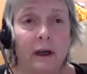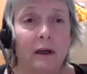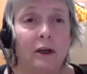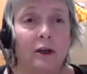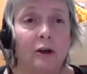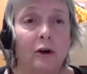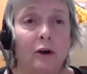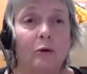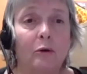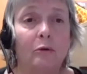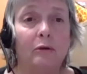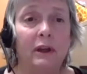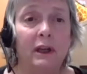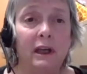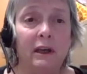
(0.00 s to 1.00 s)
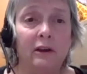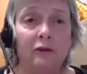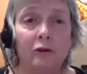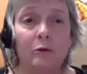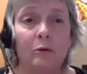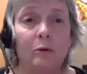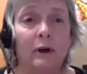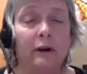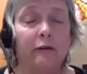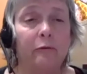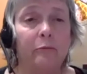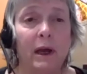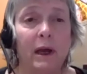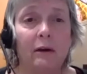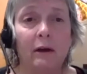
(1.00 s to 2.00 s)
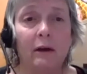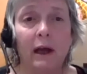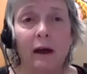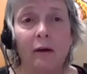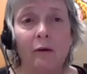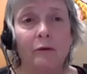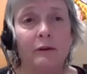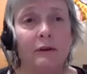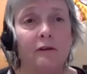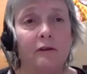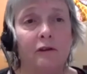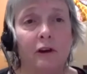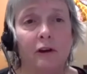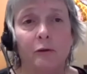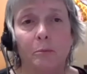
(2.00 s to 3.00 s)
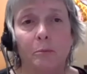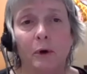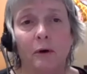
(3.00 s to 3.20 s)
The issue of mental health is just